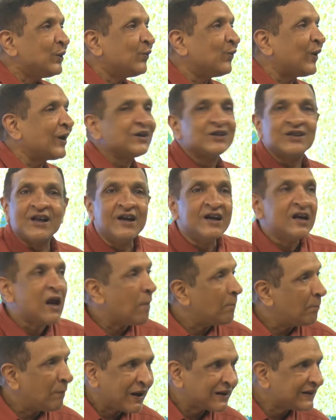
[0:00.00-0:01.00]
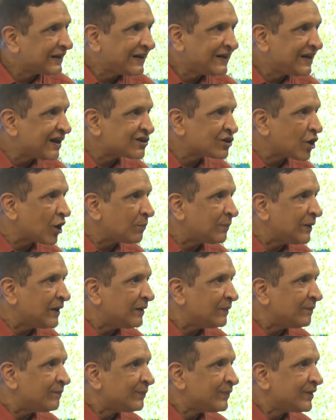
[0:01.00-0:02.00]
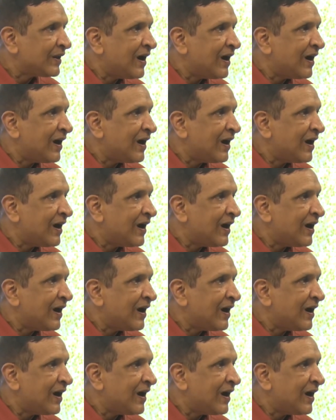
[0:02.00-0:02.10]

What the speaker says: What is the number? That does not mean